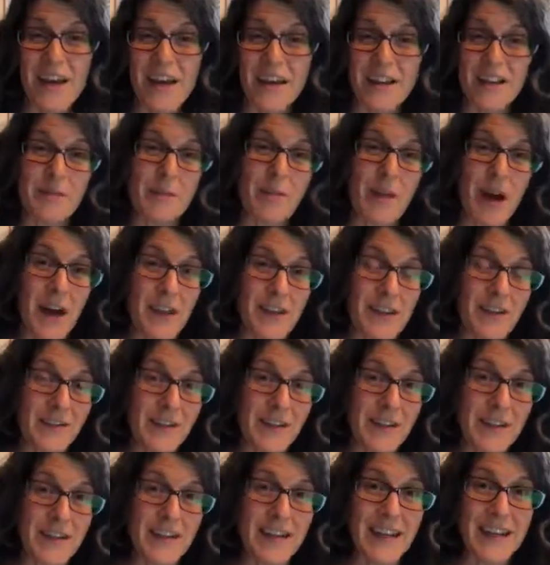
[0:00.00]

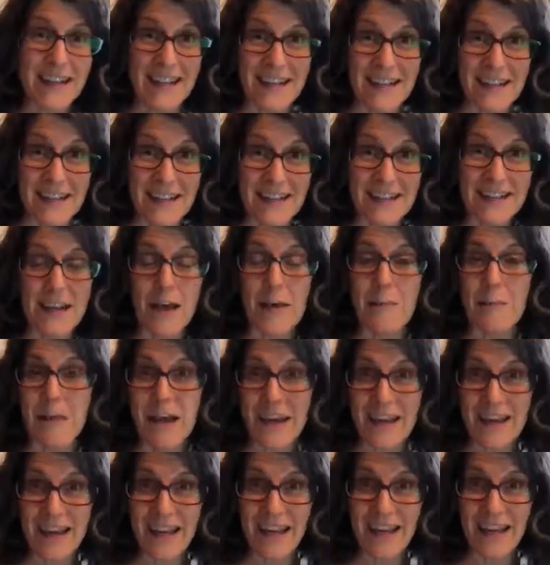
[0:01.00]
Tamoxifen is a
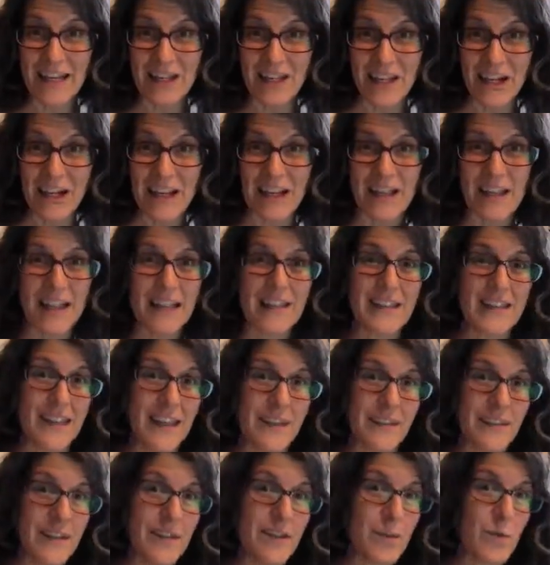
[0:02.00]
medication that's
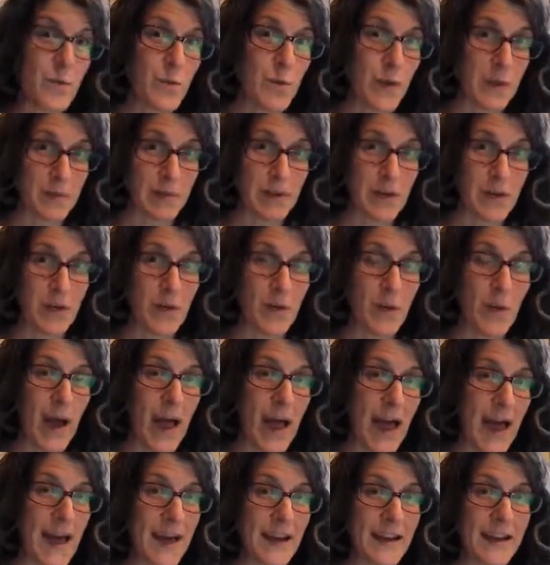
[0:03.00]
given to women who
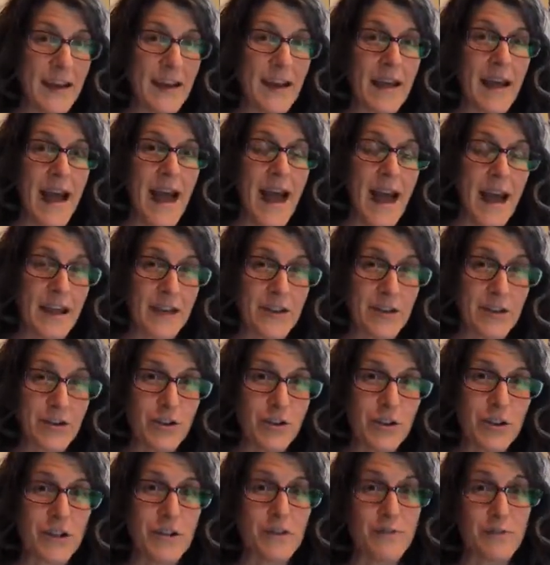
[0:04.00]
had
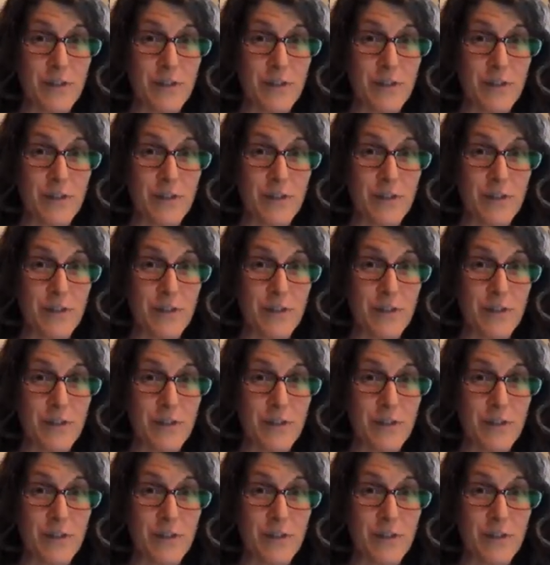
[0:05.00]
estrogen